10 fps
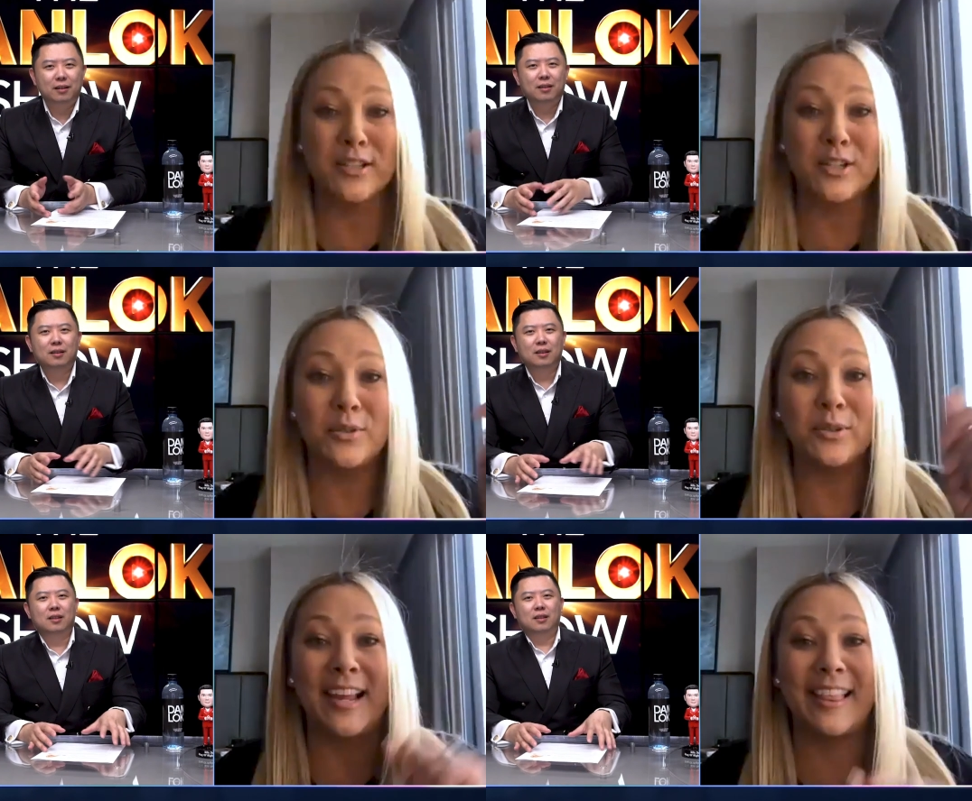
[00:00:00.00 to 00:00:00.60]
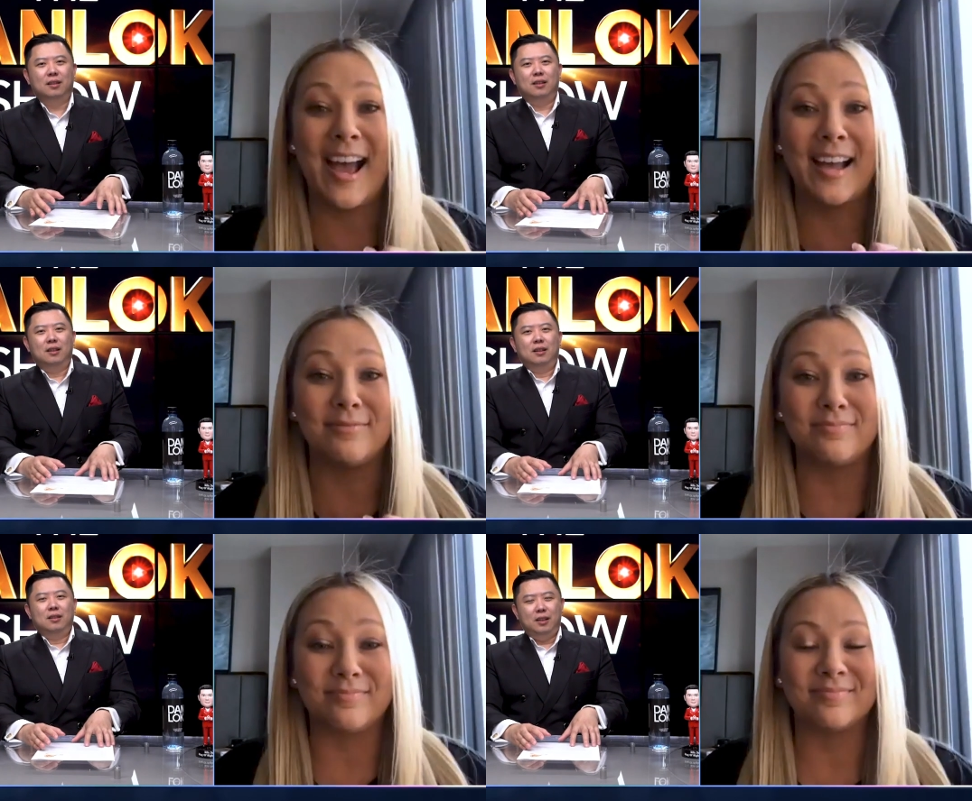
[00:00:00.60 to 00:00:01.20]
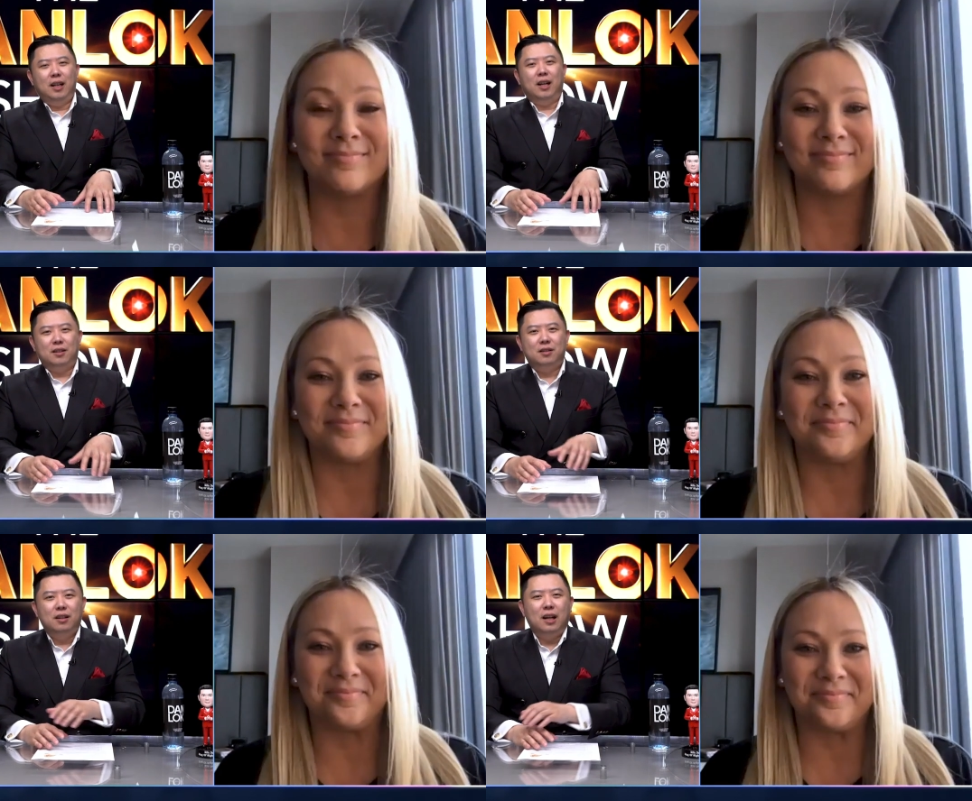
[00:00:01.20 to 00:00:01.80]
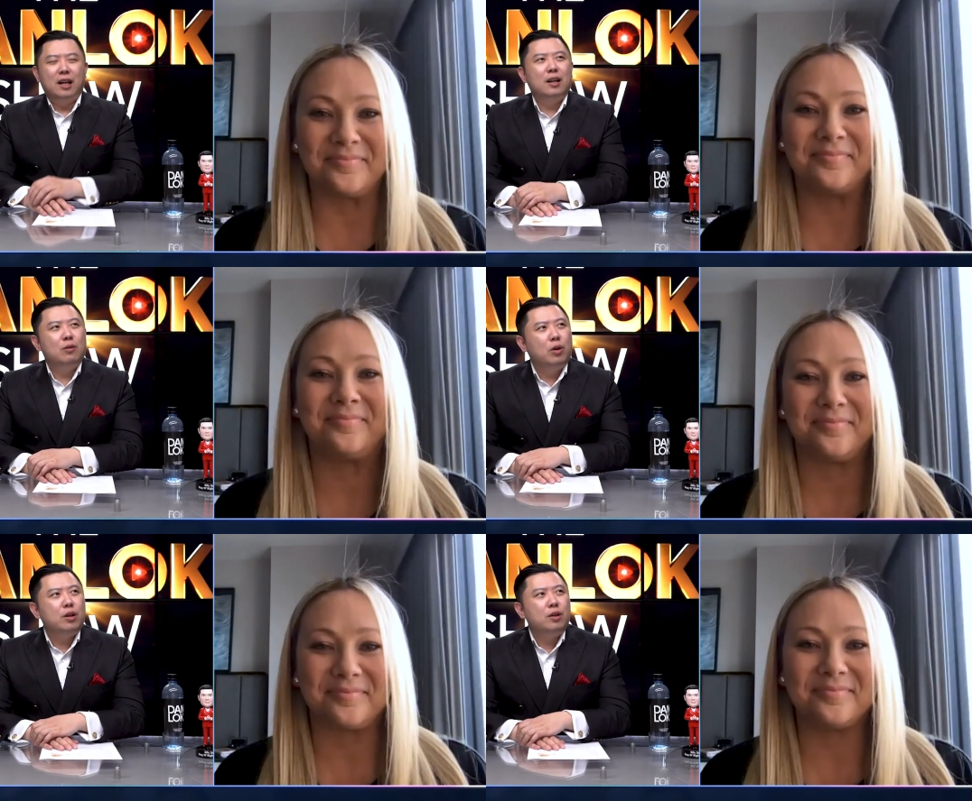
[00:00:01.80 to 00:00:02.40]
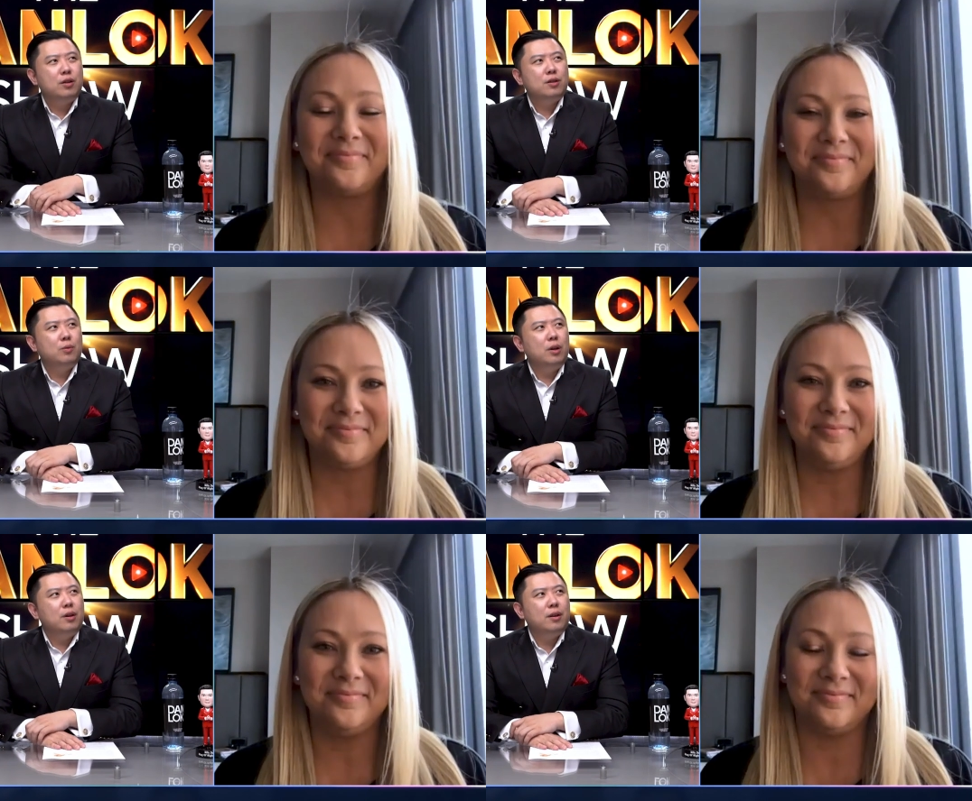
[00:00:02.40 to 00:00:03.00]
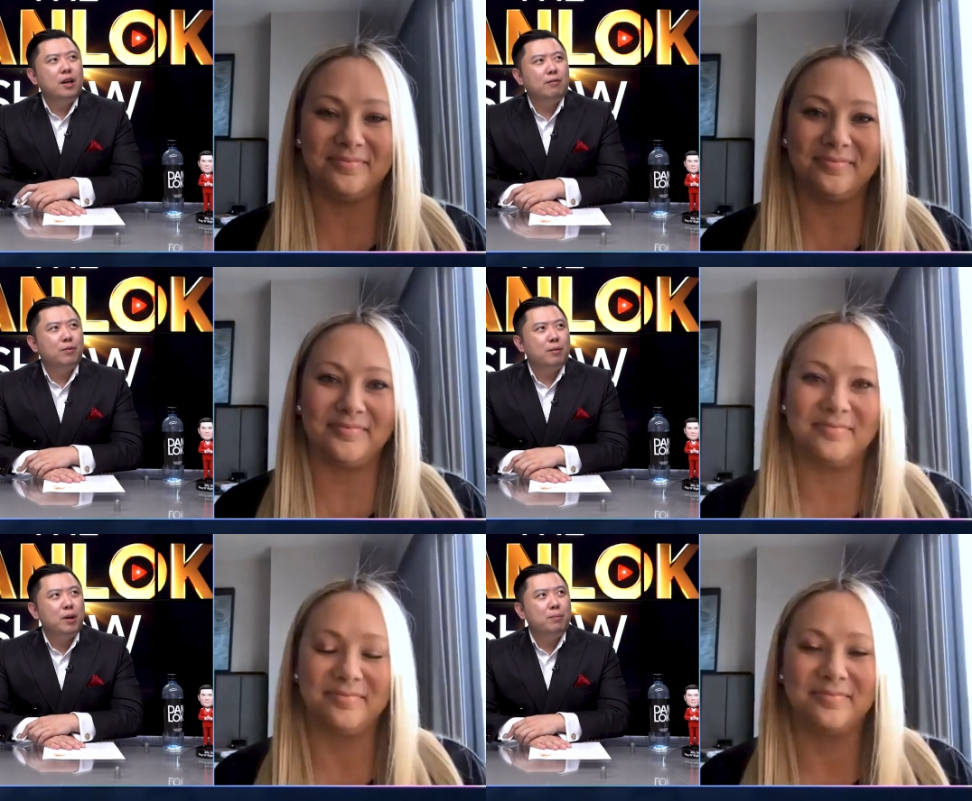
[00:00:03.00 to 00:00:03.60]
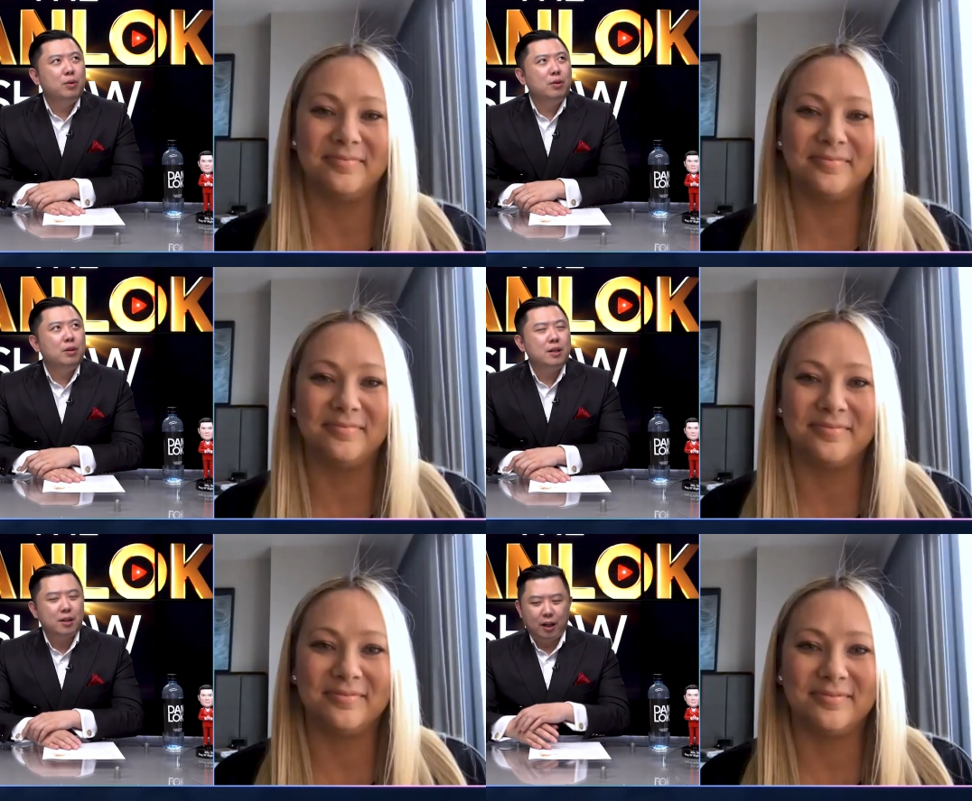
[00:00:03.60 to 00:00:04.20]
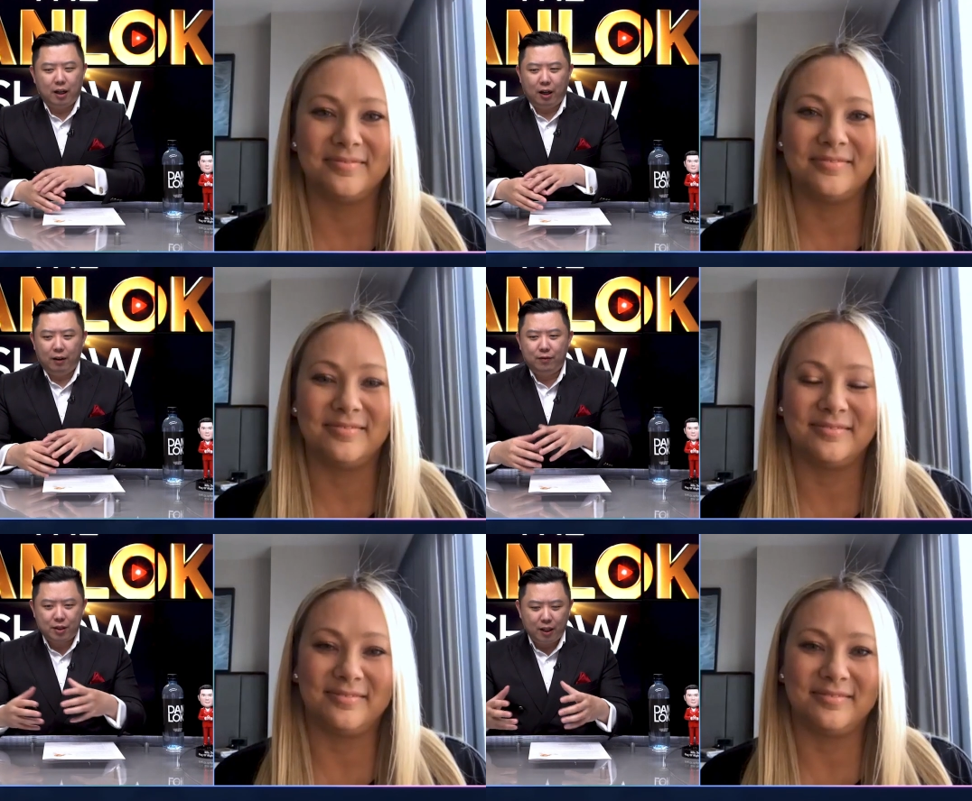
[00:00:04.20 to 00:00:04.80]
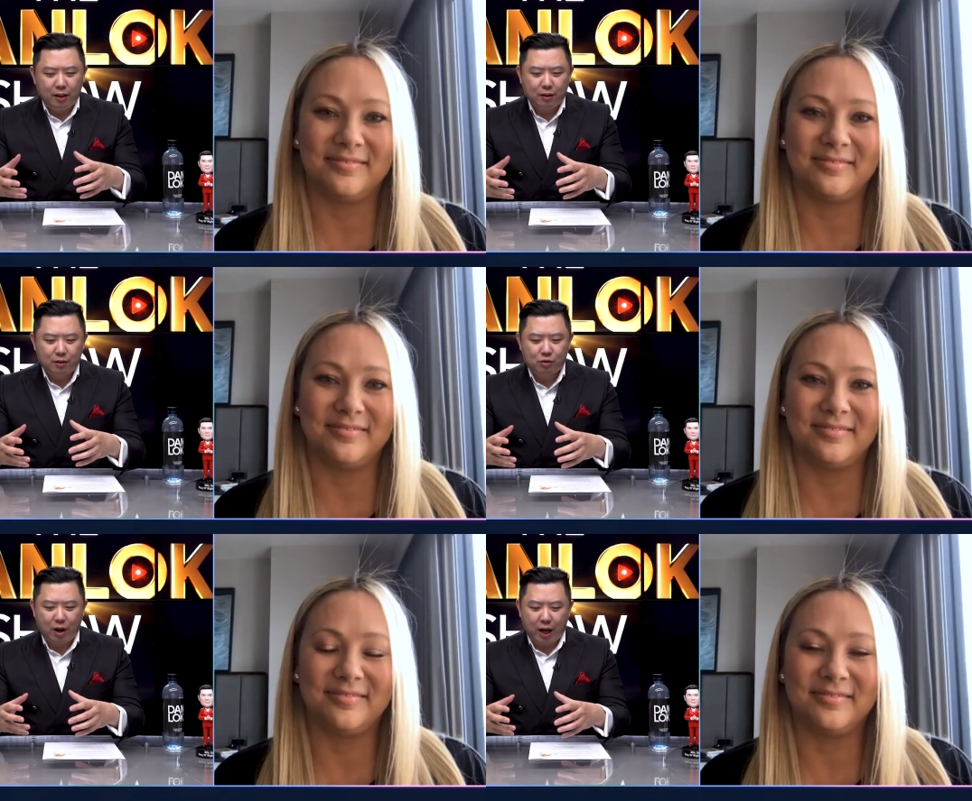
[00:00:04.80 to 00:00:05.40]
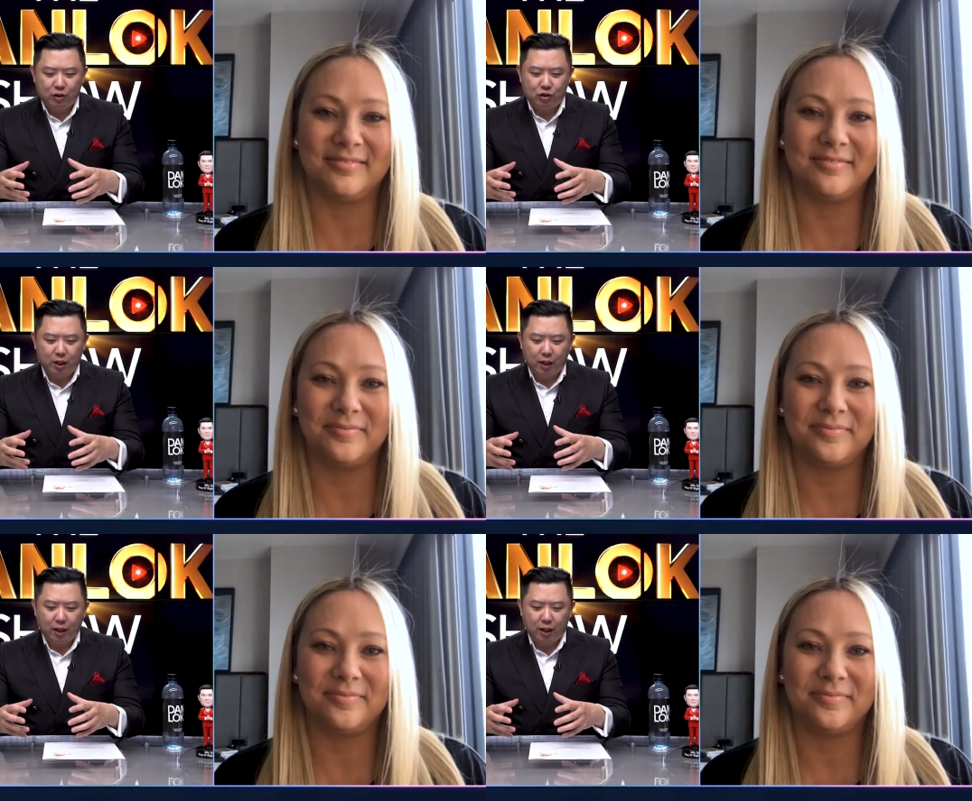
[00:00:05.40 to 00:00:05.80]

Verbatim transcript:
Speaker 1: to like that. Yes. And and what do you what do you think of the people, let's say uh, I've seen strategy